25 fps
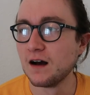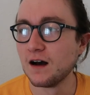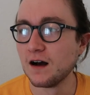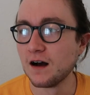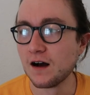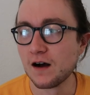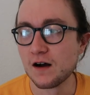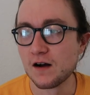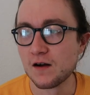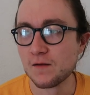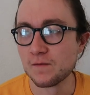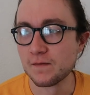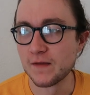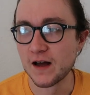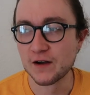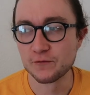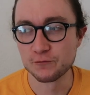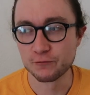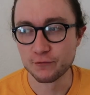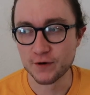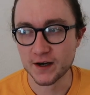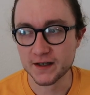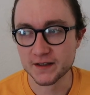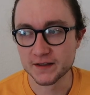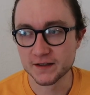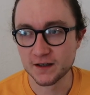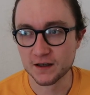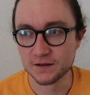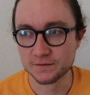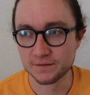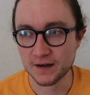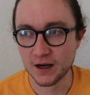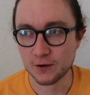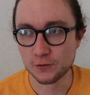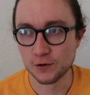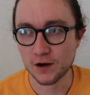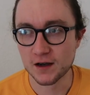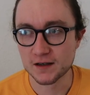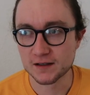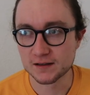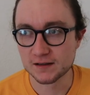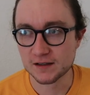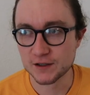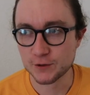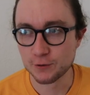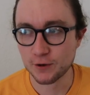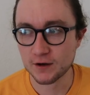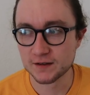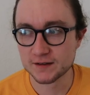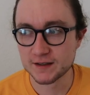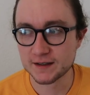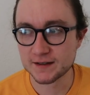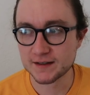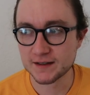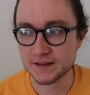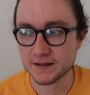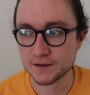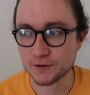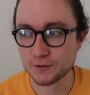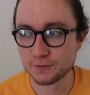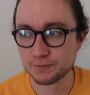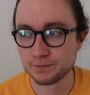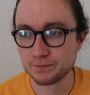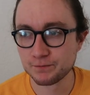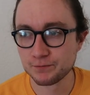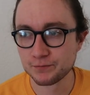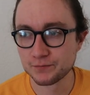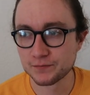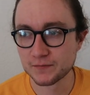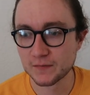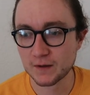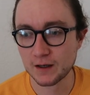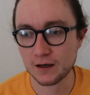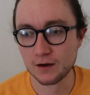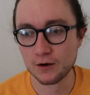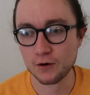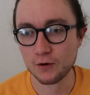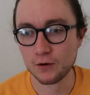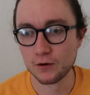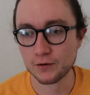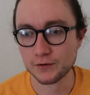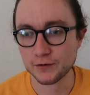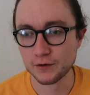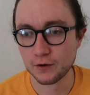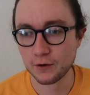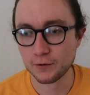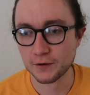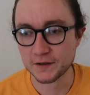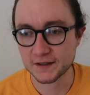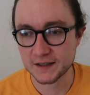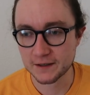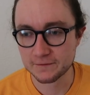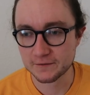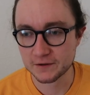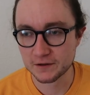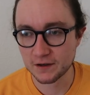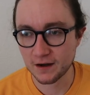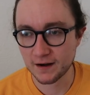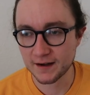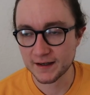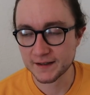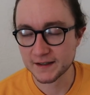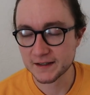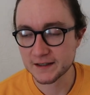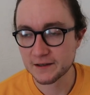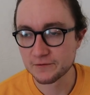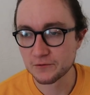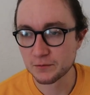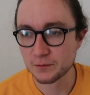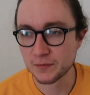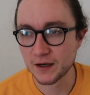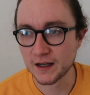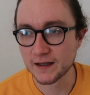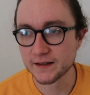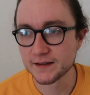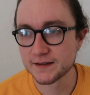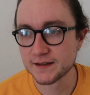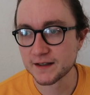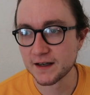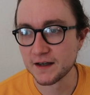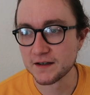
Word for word: um, and rate kind of how likely you are to see them on on a given night in a given place.